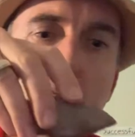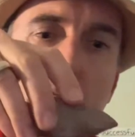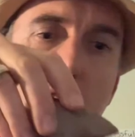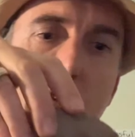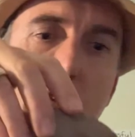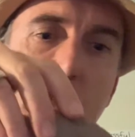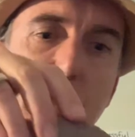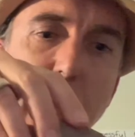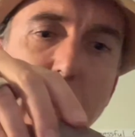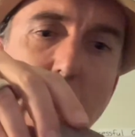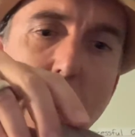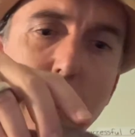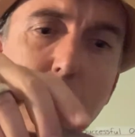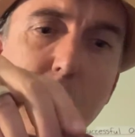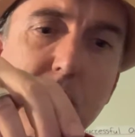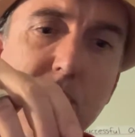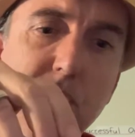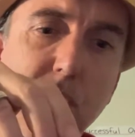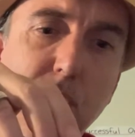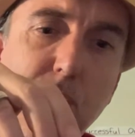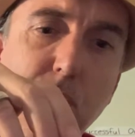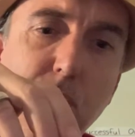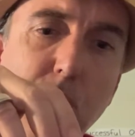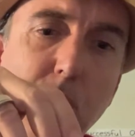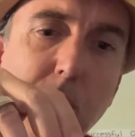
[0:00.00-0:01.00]
So that one's
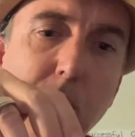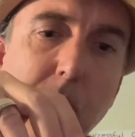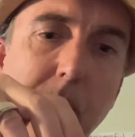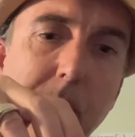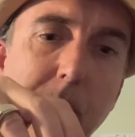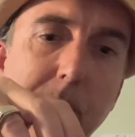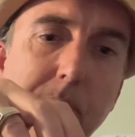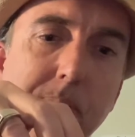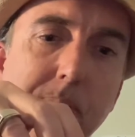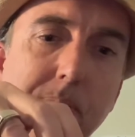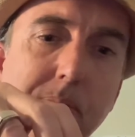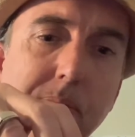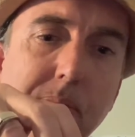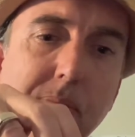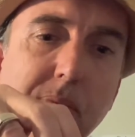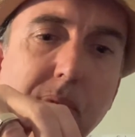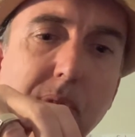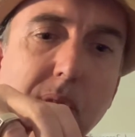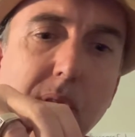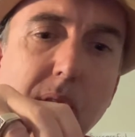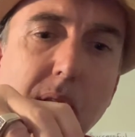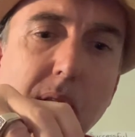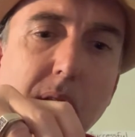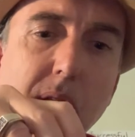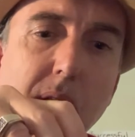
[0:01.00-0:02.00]
a cool one.
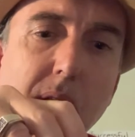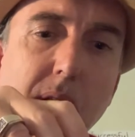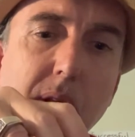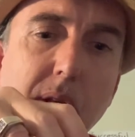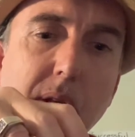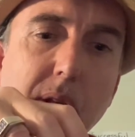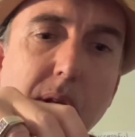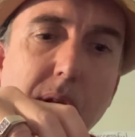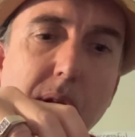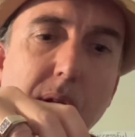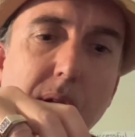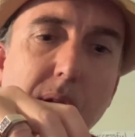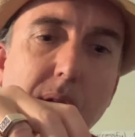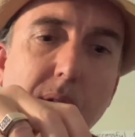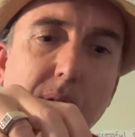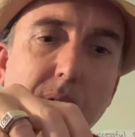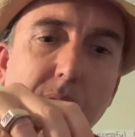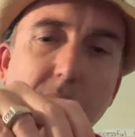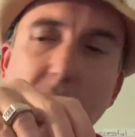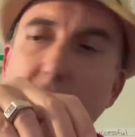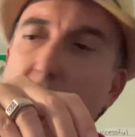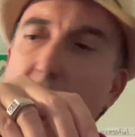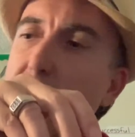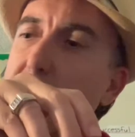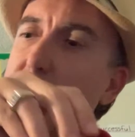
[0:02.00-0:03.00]
All
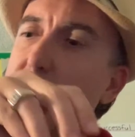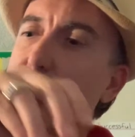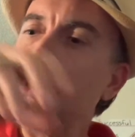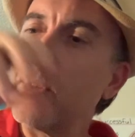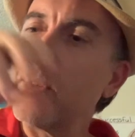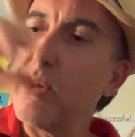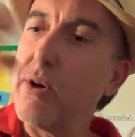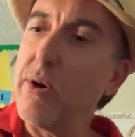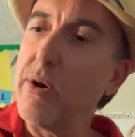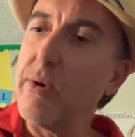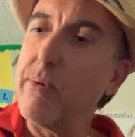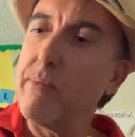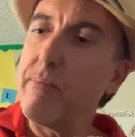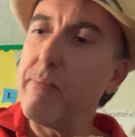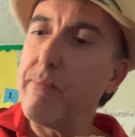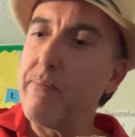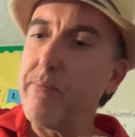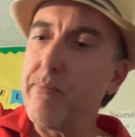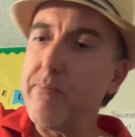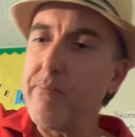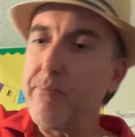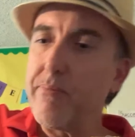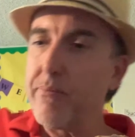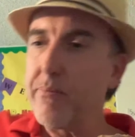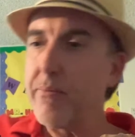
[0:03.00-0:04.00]
right, so
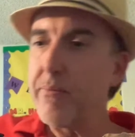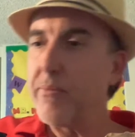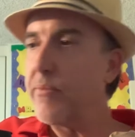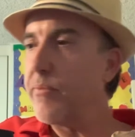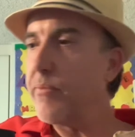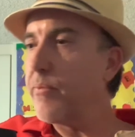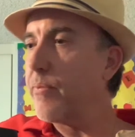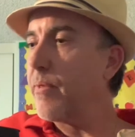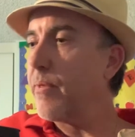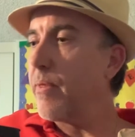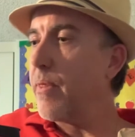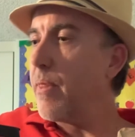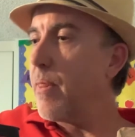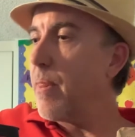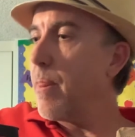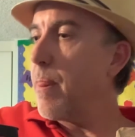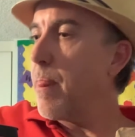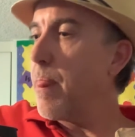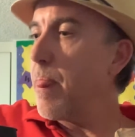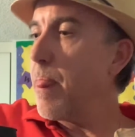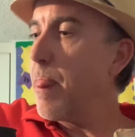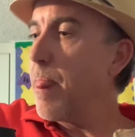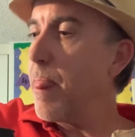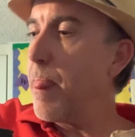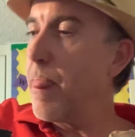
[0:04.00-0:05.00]

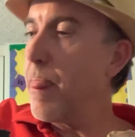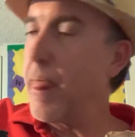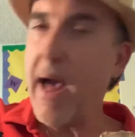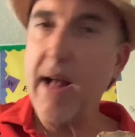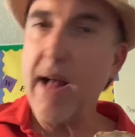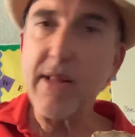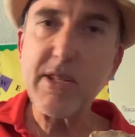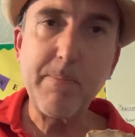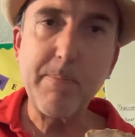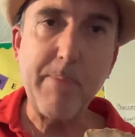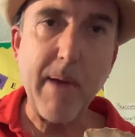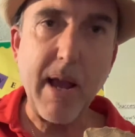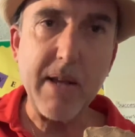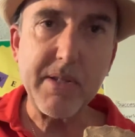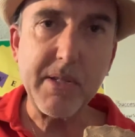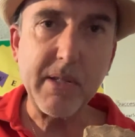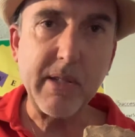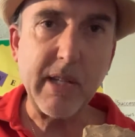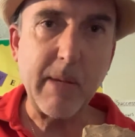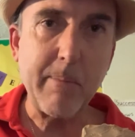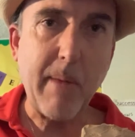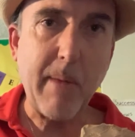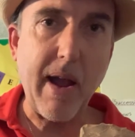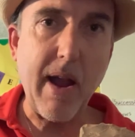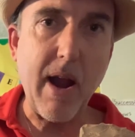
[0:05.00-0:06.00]
that's
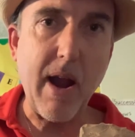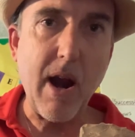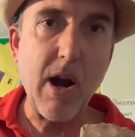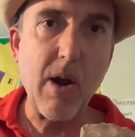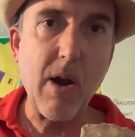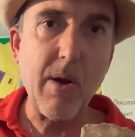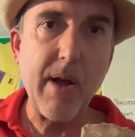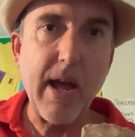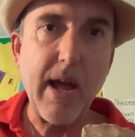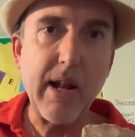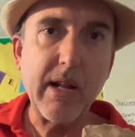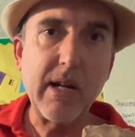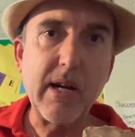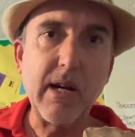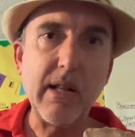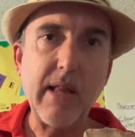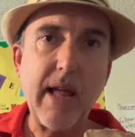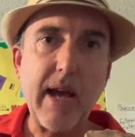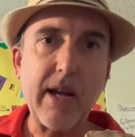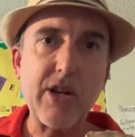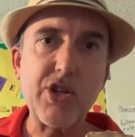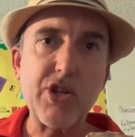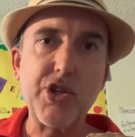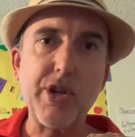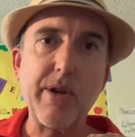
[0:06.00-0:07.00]
basically my arrowhead
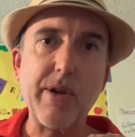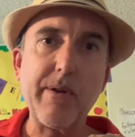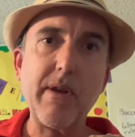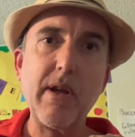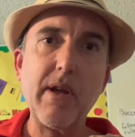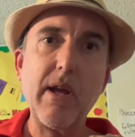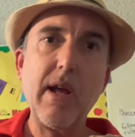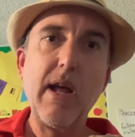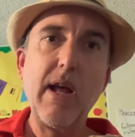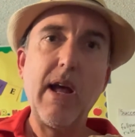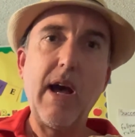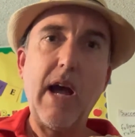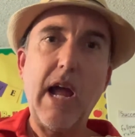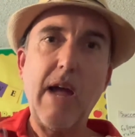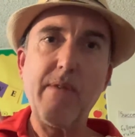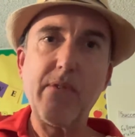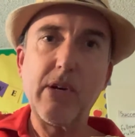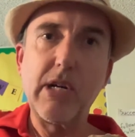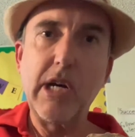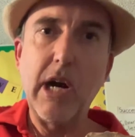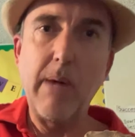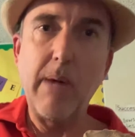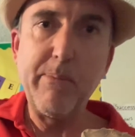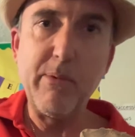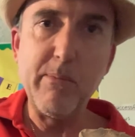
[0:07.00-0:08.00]
collection. I have a
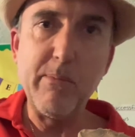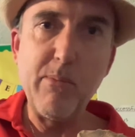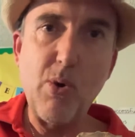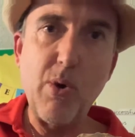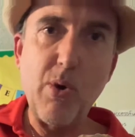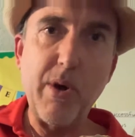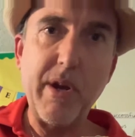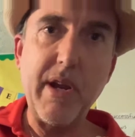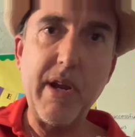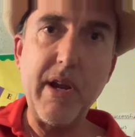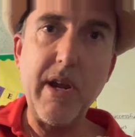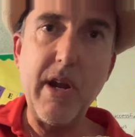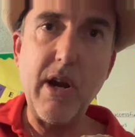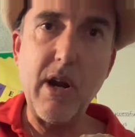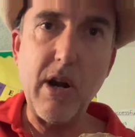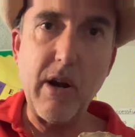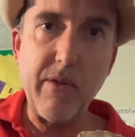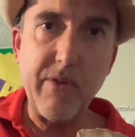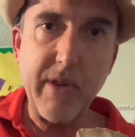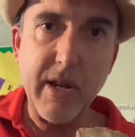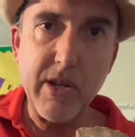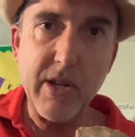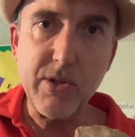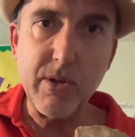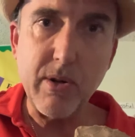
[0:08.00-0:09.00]
couple more here,
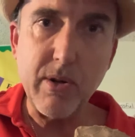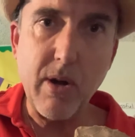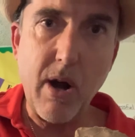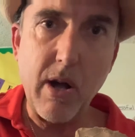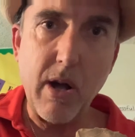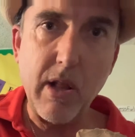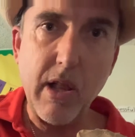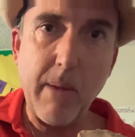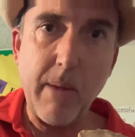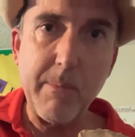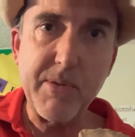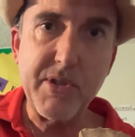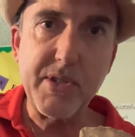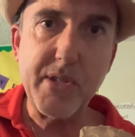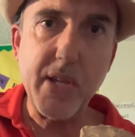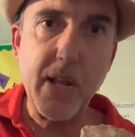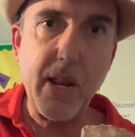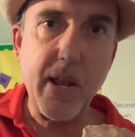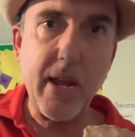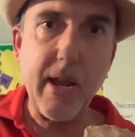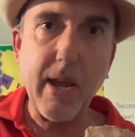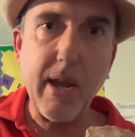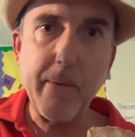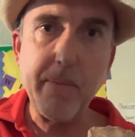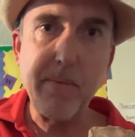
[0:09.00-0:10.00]
and these are all
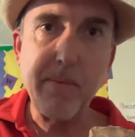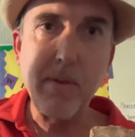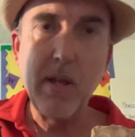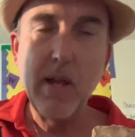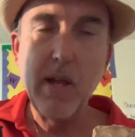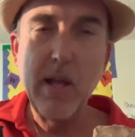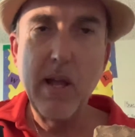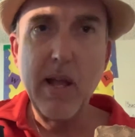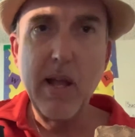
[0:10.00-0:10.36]
obsidian.